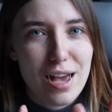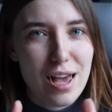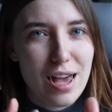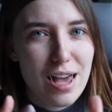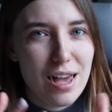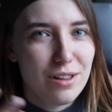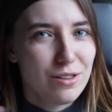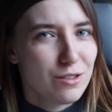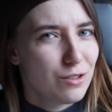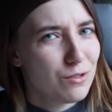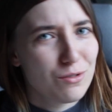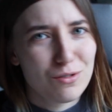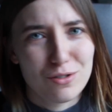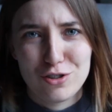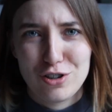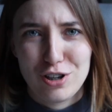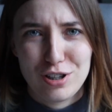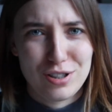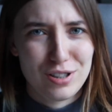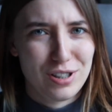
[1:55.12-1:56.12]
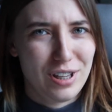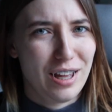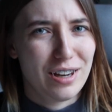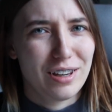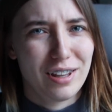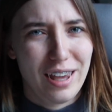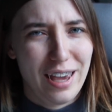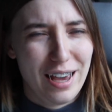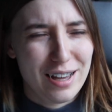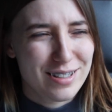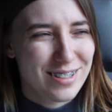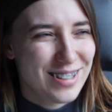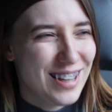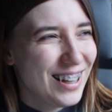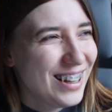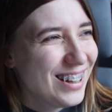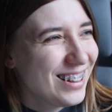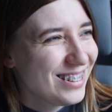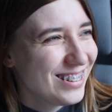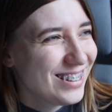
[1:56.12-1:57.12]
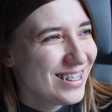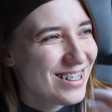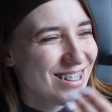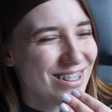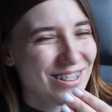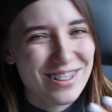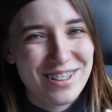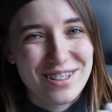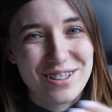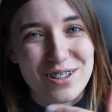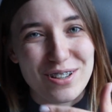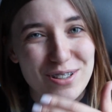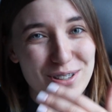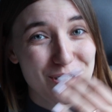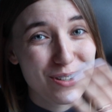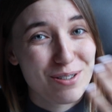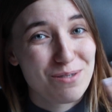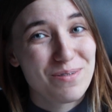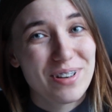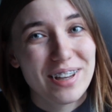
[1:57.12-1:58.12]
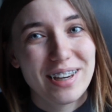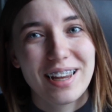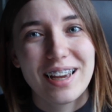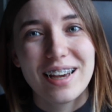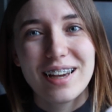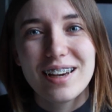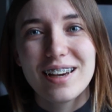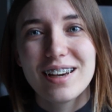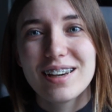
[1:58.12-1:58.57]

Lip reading: and you just can't guess. There are not so many